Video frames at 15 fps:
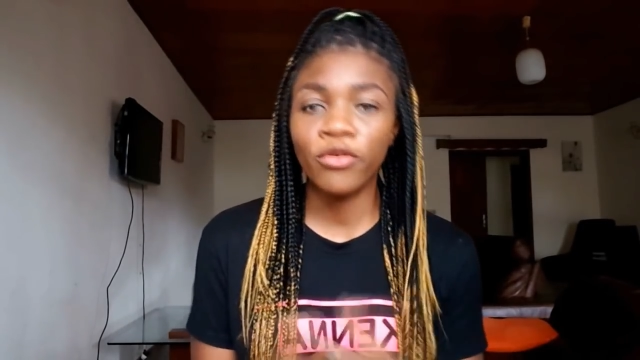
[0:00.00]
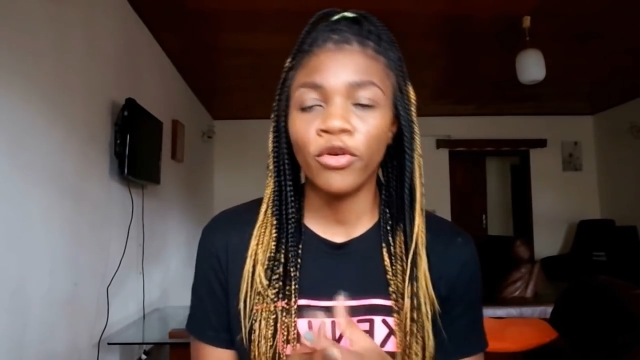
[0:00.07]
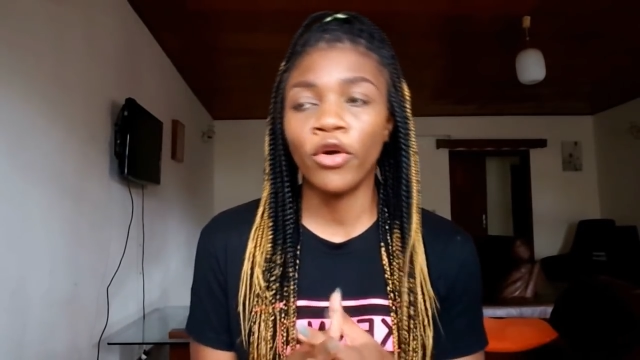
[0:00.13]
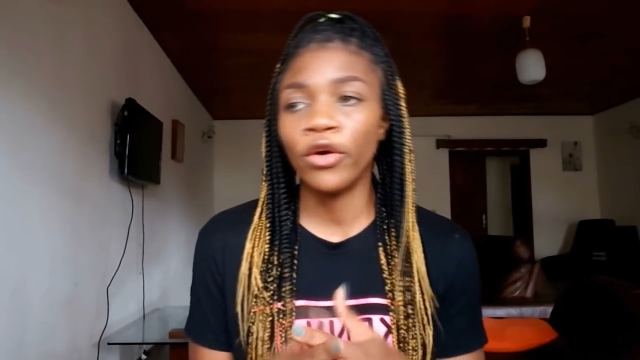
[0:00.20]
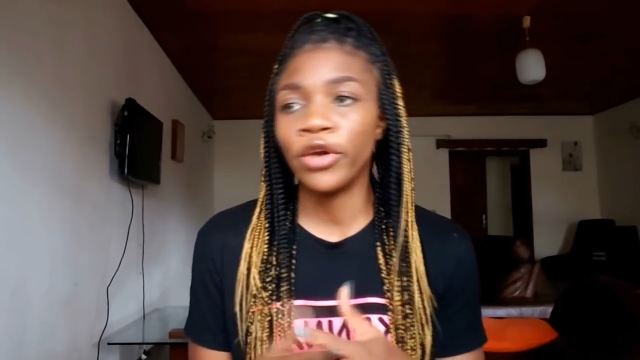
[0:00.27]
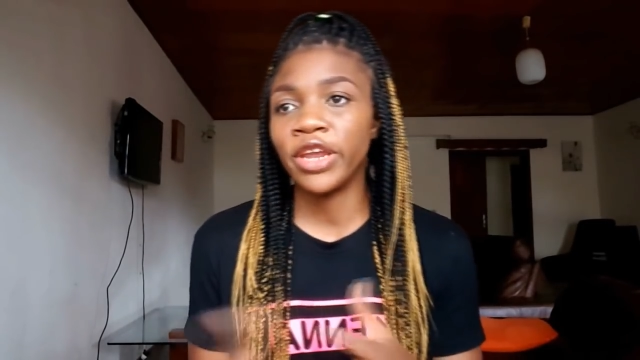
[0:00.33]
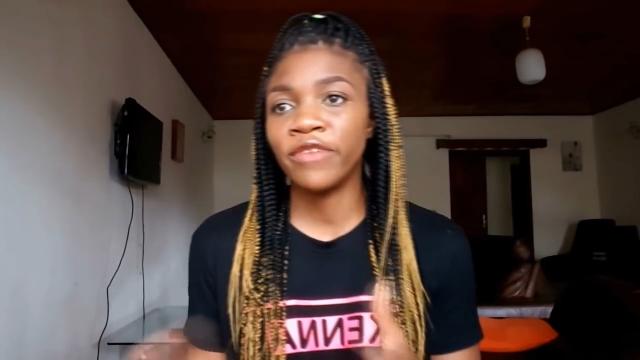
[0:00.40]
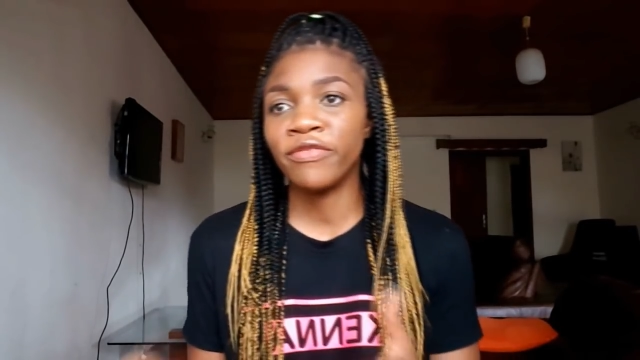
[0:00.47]

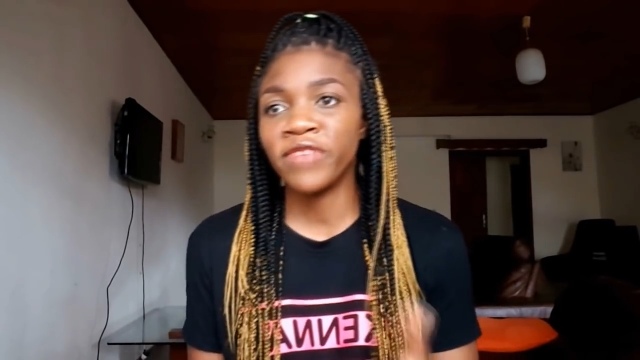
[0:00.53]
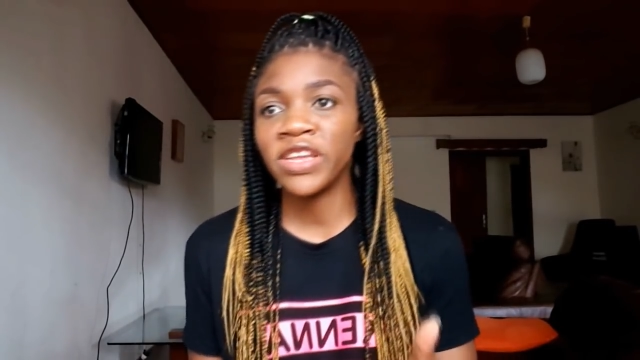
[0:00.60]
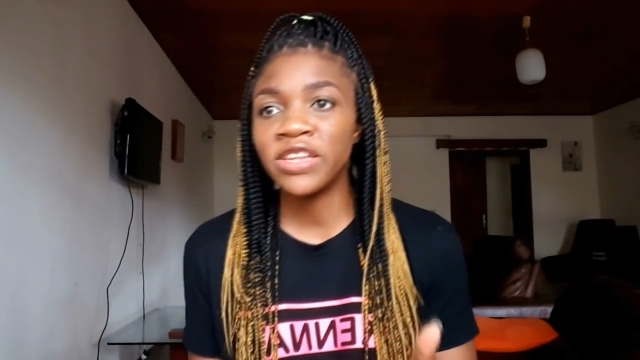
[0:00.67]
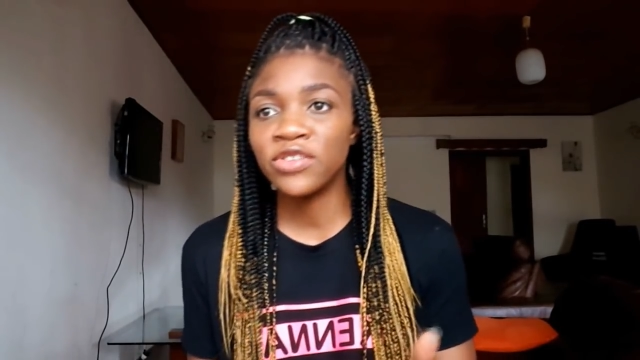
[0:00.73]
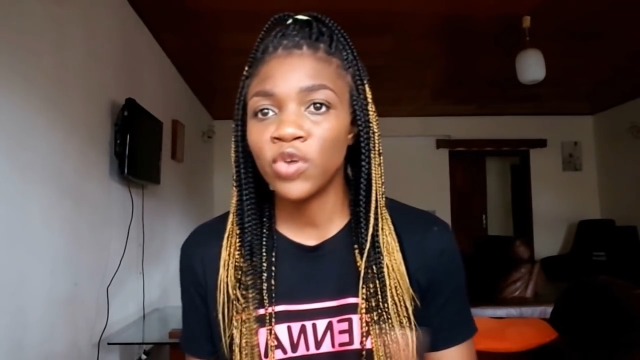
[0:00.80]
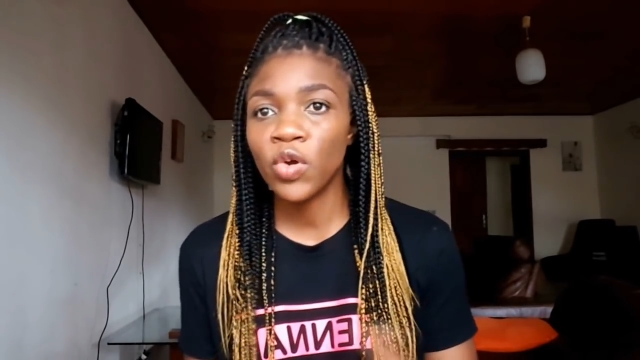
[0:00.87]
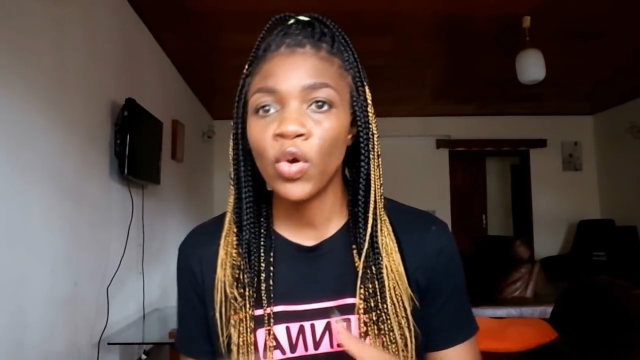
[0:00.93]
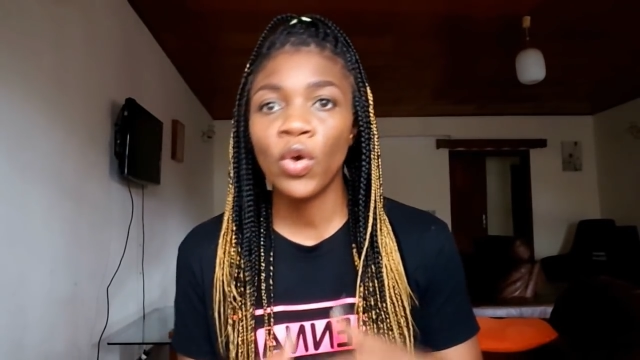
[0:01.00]
for the
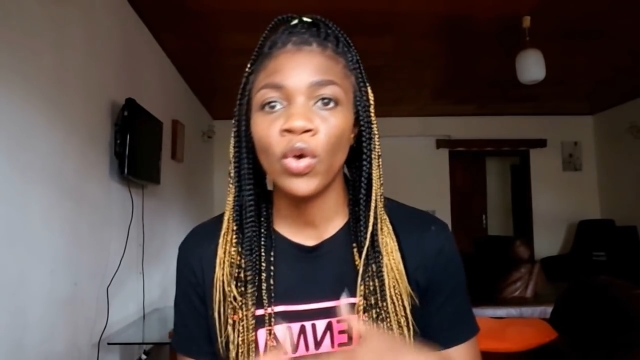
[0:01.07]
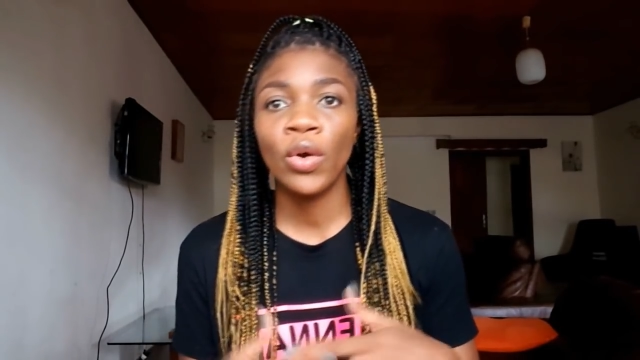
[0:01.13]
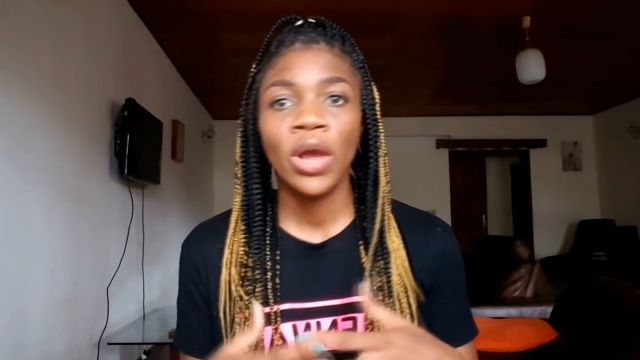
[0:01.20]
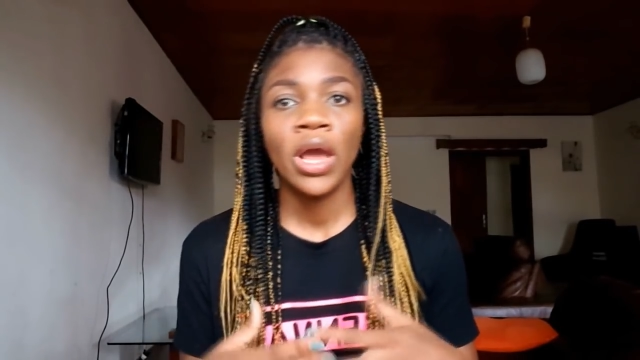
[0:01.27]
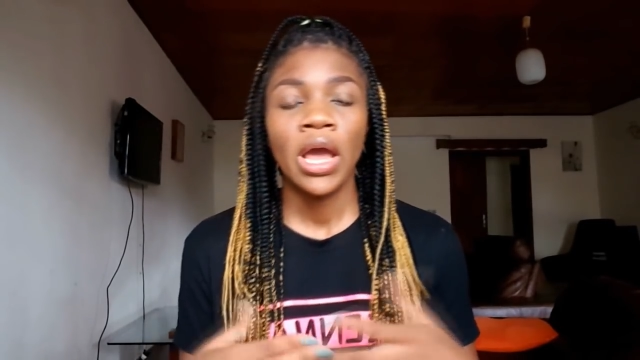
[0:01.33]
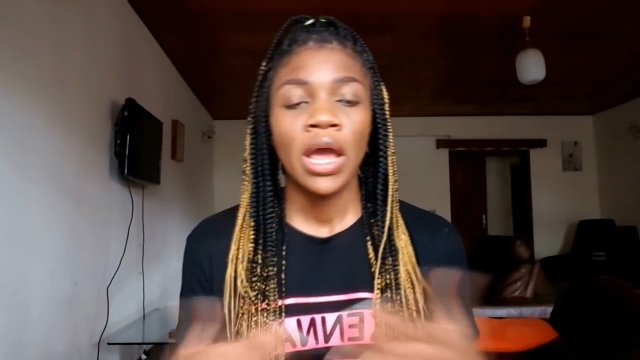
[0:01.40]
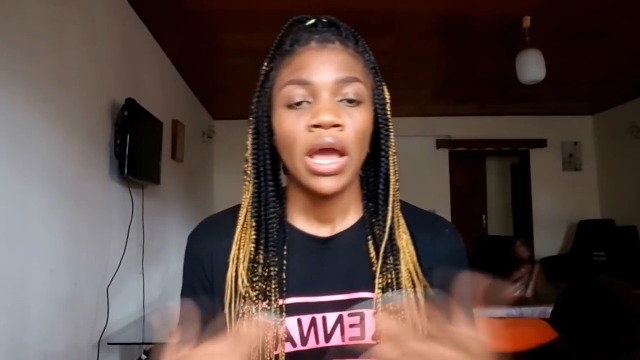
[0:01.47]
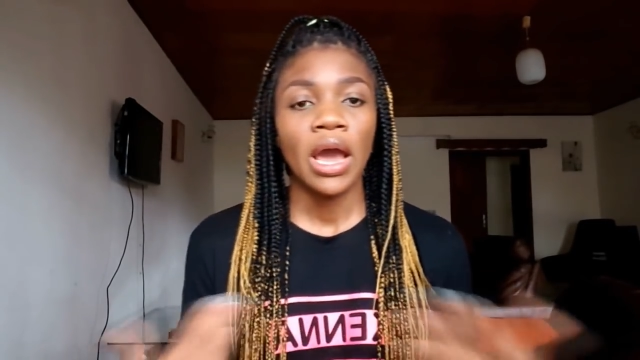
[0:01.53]
video
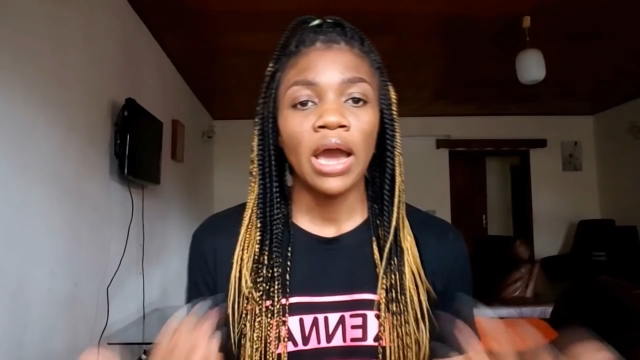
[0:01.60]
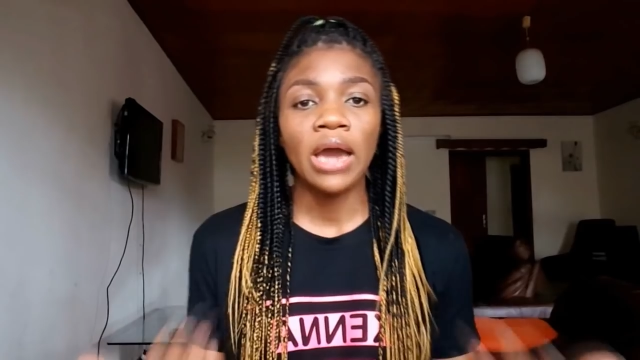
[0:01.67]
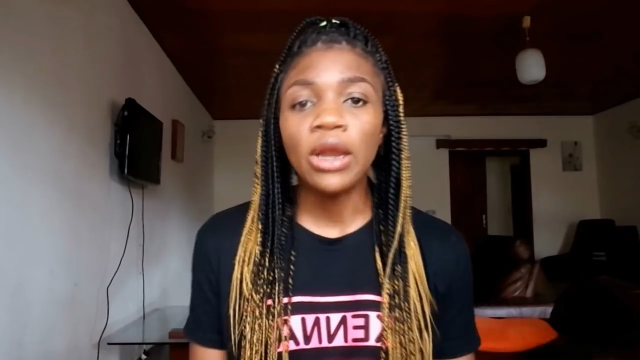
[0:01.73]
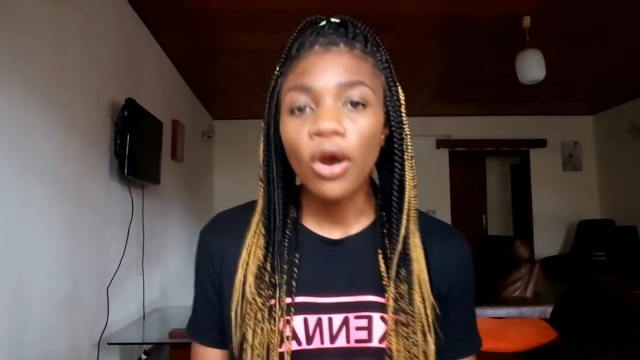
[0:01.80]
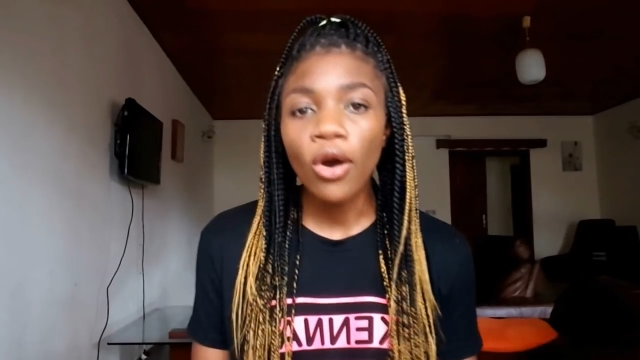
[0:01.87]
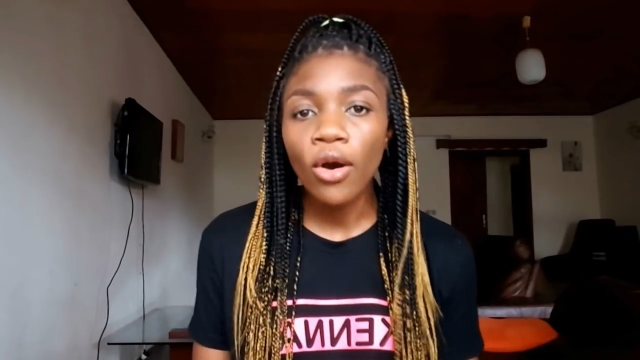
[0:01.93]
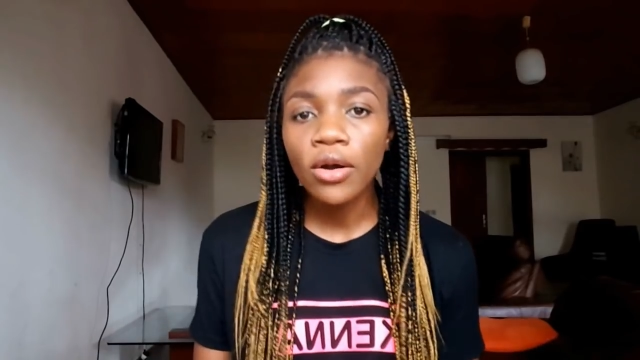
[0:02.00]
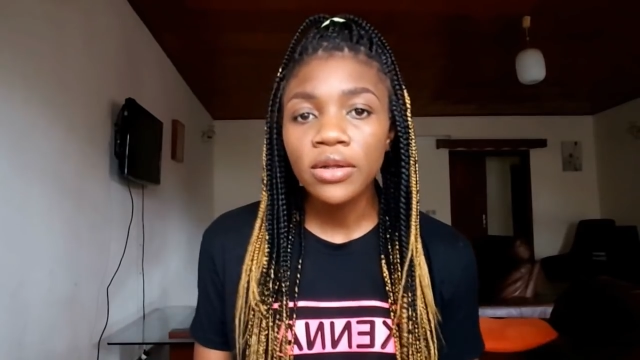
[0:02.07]
and
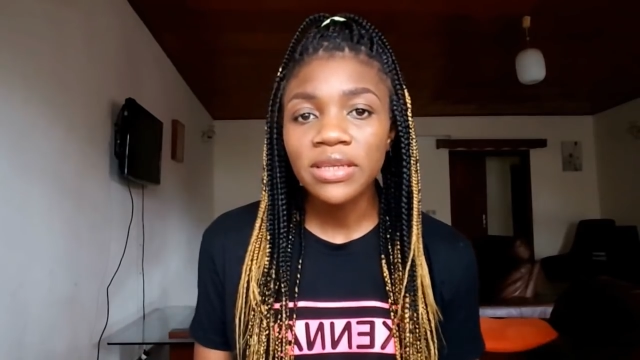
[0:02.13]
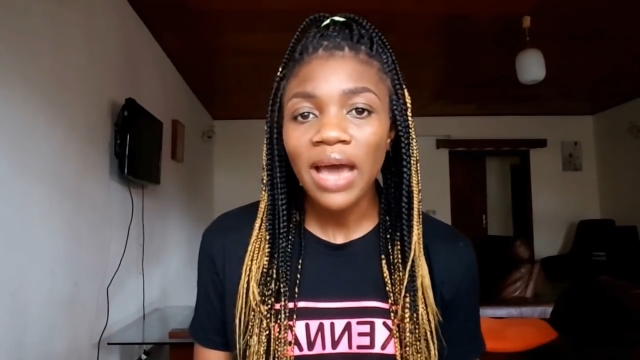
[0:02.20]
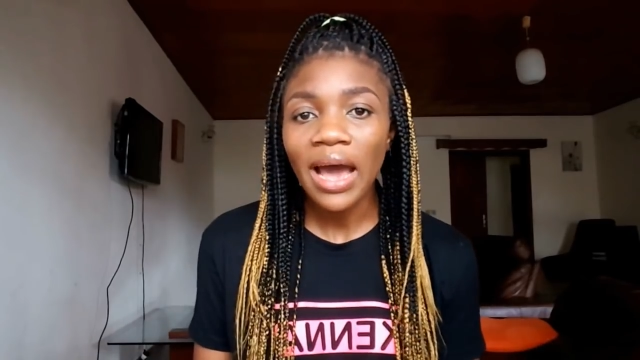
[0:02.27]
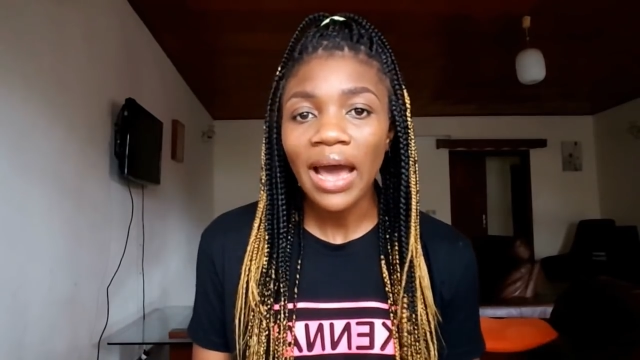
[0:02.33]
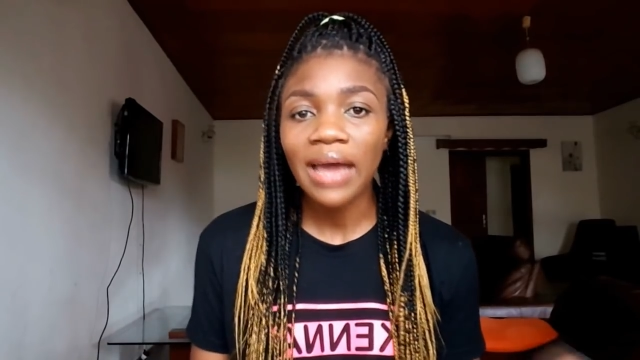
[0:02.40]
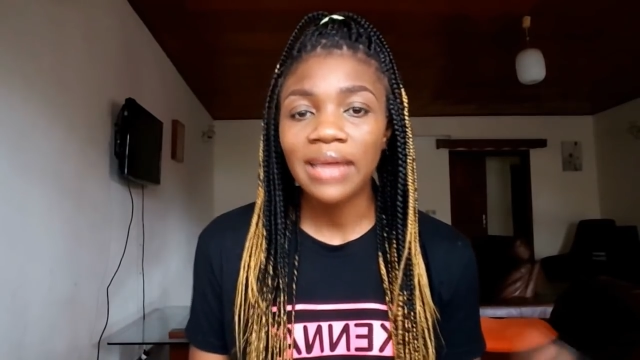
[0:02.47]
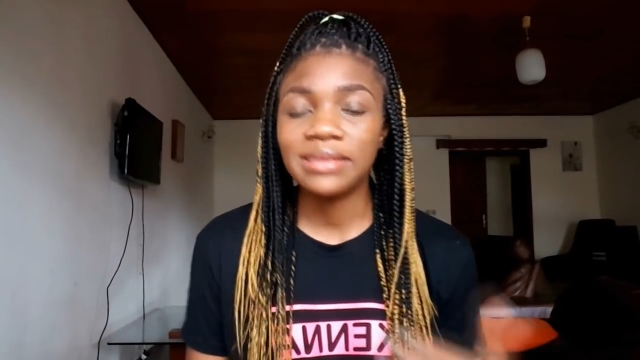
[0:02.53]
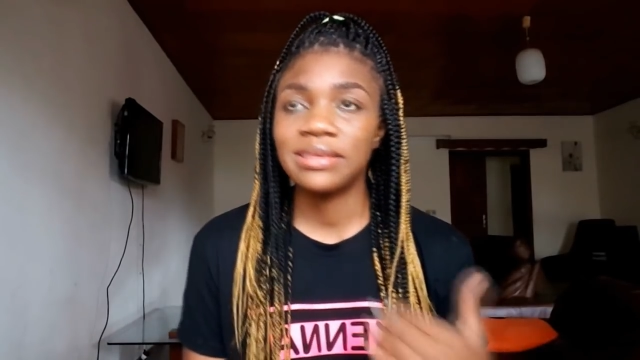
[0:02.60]
all
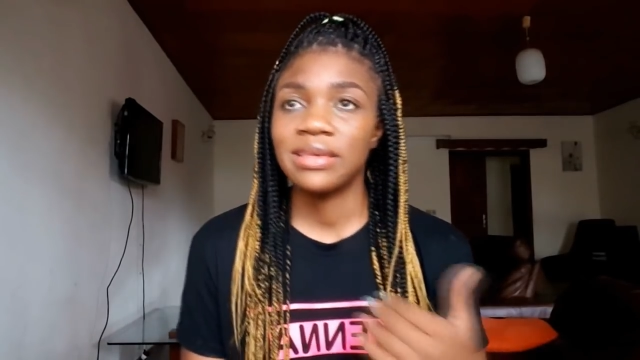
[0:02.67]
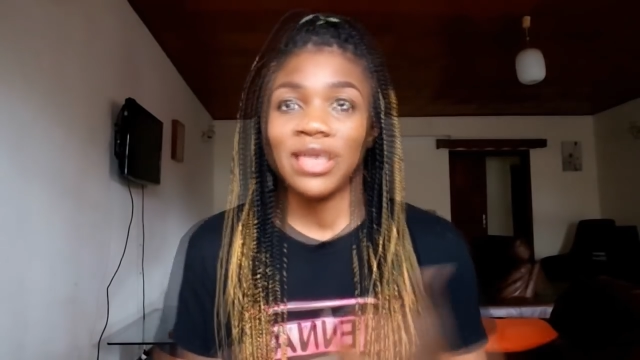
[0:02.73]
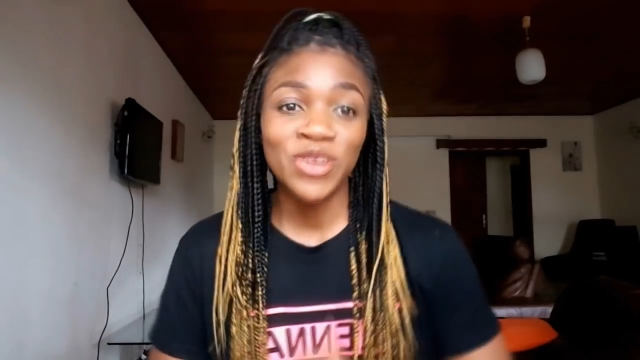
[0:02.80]
that.